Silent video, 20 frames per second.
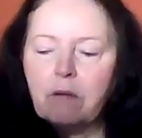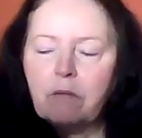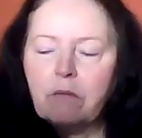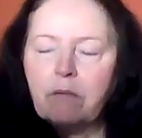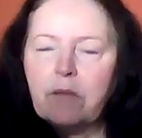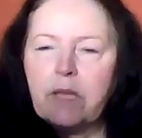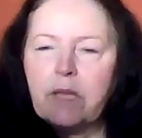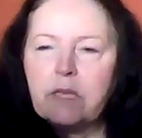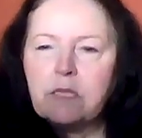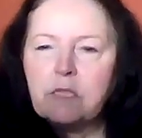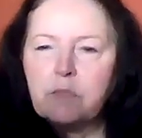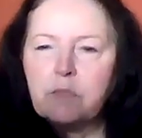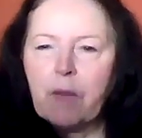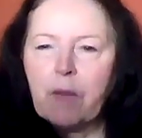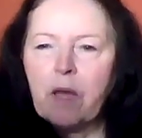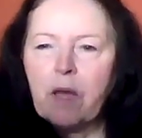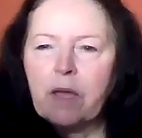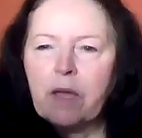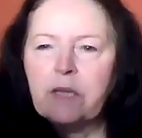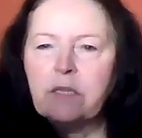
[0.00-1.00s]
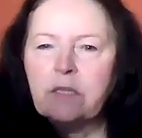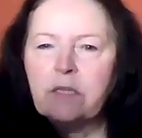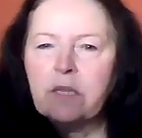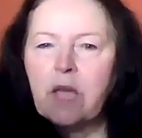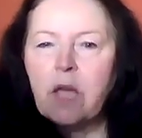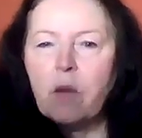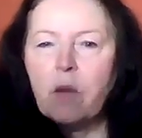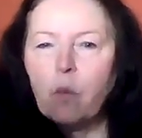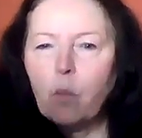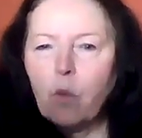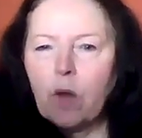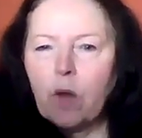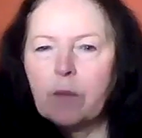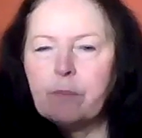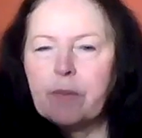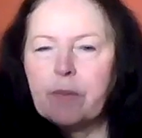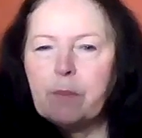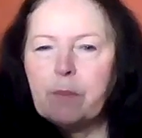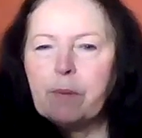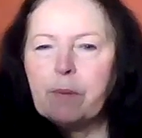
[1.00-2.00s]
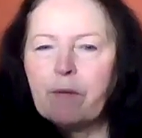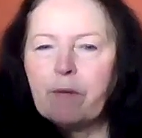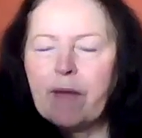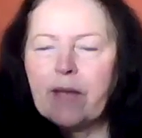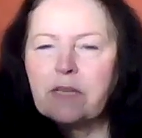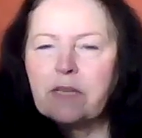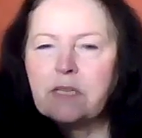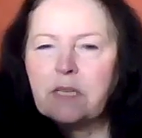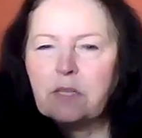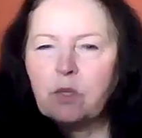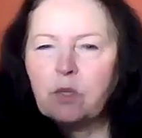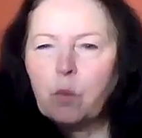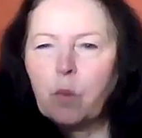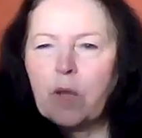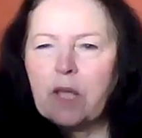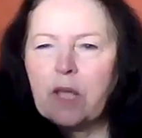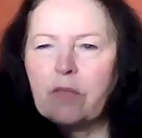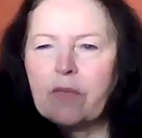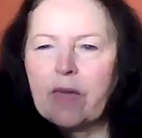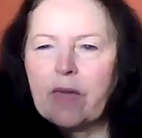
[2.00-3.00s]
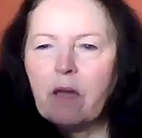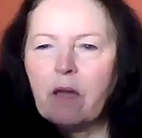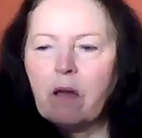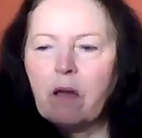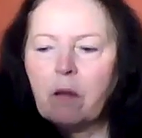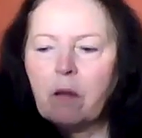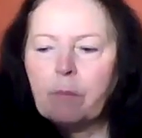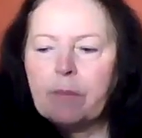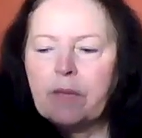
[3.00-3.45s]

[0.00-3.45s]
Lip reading: reasons behind why people are acting the way they are,